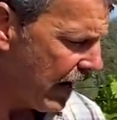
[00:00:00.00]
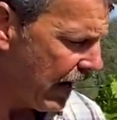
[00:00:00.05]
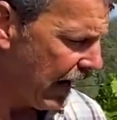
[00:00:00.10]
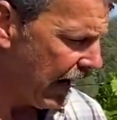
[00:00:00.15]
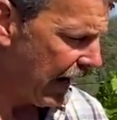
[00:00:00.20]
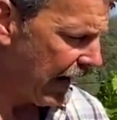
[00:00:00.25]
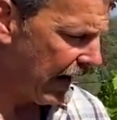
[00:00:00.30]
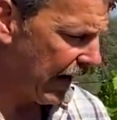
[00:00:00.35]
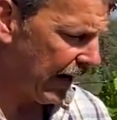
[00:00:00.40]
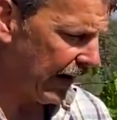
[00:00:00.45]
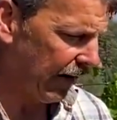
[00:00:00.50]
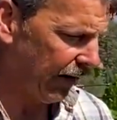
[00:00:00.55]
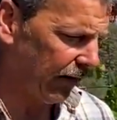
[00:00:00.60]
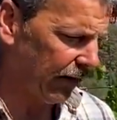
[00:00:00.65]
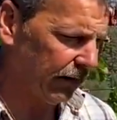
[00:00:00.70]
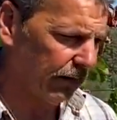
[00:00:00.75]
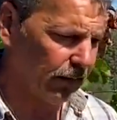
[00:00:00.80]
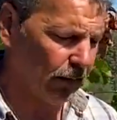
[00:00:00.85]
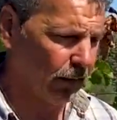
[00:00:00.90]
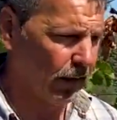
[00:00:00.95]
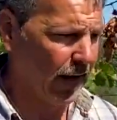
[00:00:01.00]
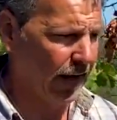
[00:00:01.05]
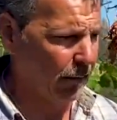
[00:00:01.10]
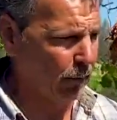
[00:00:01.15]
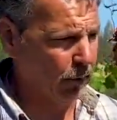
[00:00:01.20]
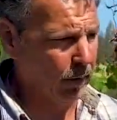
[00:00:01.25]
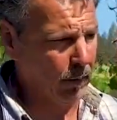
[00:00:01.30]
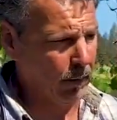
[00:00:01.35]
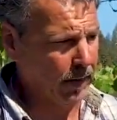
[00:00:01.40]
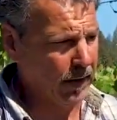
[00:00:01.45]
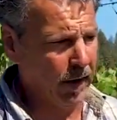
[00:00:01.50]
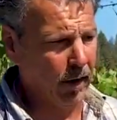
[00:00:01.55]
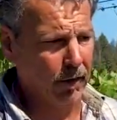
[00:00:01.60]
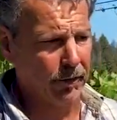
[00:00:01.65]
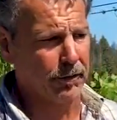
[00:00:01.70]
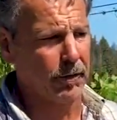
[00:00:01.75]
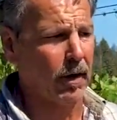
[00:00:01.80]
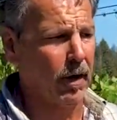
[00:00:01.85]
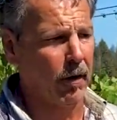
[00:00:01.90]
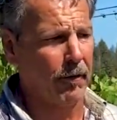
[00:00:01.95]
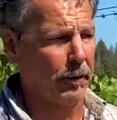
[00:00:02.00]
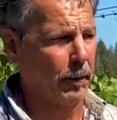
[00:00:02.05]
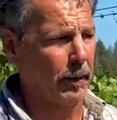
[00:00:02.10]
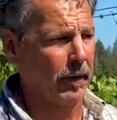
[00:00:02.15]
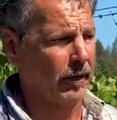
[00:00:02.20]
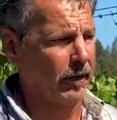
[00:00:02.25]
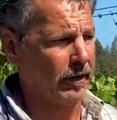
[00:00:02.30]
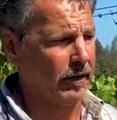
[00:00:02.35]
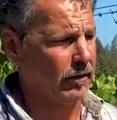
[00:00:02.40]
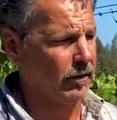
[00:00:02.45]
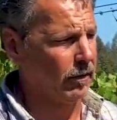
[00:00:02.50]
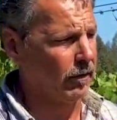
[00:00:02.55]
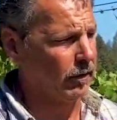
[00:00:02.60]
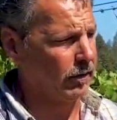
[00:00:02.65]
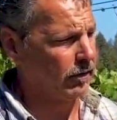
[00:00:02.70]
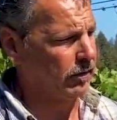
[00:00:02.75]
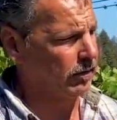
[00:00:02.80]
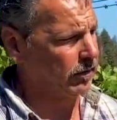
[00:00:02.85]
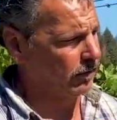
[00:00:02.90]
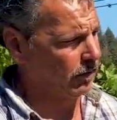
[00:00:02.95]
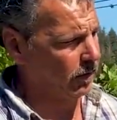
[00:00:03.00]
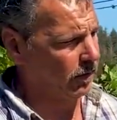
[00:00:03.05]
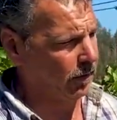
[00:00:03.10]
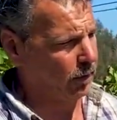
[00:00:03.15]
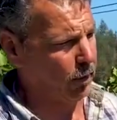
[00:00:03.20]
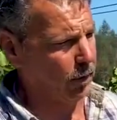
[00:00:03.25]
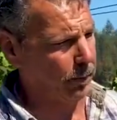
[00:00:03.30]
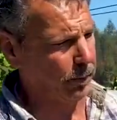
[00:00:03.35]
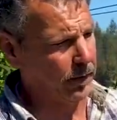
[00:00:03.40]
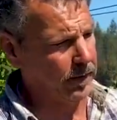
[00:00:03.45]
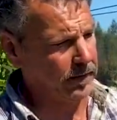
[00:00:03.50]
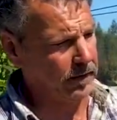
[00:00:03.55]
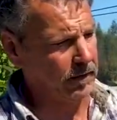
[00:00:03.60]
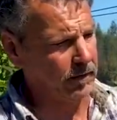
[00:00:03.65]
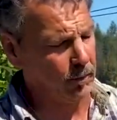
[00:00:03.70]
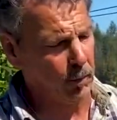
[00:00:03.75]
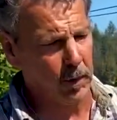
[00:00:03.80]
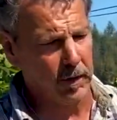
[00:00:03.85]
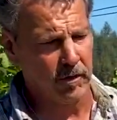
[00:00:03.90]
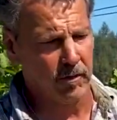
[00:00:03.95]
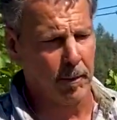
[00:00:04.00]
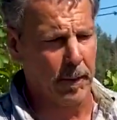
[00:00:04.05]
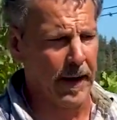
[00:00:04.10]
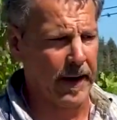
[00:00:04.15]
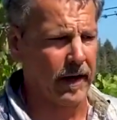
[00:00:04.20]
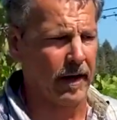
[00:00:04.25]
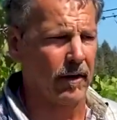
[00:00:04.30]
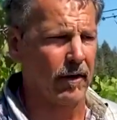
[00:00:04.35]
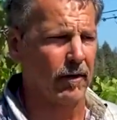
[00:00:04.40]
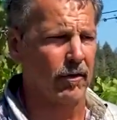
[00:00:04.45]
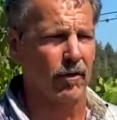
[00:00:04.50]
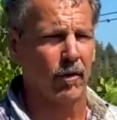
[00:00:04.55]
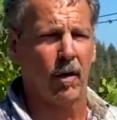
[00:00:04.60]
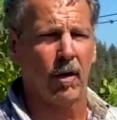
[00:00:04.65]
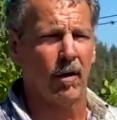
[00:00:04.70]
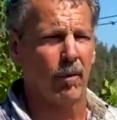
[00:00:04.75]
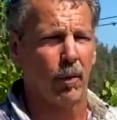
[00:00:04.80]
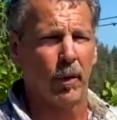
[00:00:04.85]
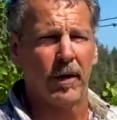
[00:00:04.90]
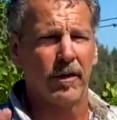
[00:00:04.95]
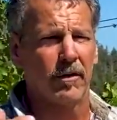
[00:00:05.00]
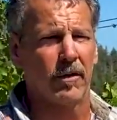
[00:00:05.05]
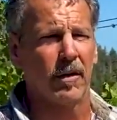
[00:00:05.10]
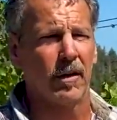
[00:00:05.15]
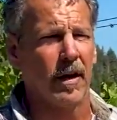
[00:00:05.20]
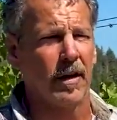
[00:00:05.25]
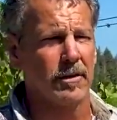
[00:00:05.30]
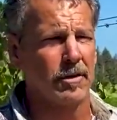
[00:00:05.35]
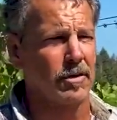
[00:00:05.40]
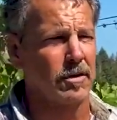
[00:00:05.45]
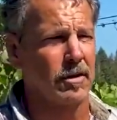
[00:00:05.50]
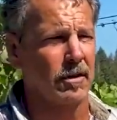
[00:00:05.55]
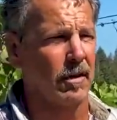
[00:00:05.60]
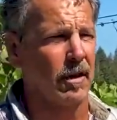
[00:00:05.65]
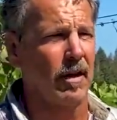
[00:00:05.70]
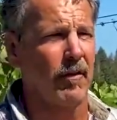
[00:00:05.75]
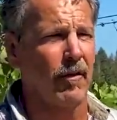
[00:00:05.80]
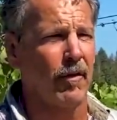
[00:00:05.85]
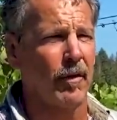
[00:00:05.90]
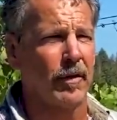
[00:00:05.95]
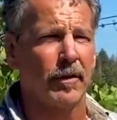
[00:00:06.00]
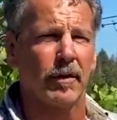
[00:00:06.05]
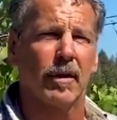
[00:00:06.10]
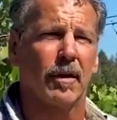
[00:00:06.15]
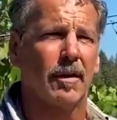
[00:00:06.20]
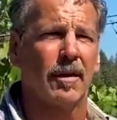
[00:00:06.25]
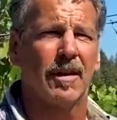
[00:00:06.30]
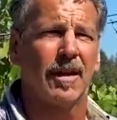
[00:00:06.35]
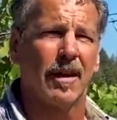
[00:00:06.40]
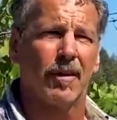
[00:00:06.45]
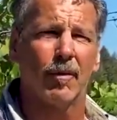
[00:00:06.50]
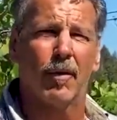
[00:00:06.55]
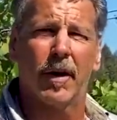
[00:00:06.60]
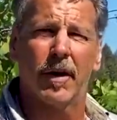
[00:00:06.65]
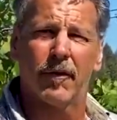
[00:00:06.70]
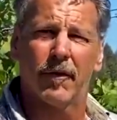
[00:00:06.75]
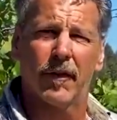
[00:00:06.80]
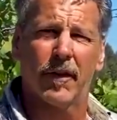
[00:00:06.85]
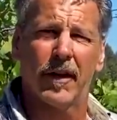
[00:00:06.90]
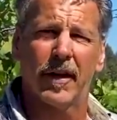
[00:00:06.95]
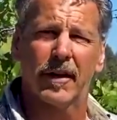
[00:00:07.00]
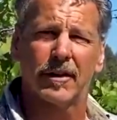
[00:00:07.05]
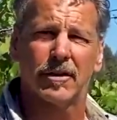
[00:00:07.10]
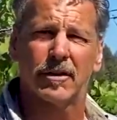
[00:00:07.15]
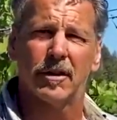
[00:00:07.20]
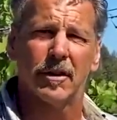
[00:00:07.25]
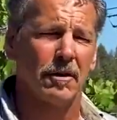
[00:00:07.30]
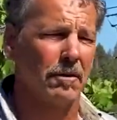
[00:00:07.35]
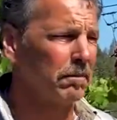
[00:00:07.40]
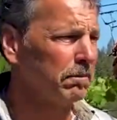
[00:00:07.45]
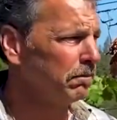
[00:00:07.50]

Uh, and and what we also ultimately do is just incorporate these weeds back into the soil, raise the nitrogen level, and get ready for the next year.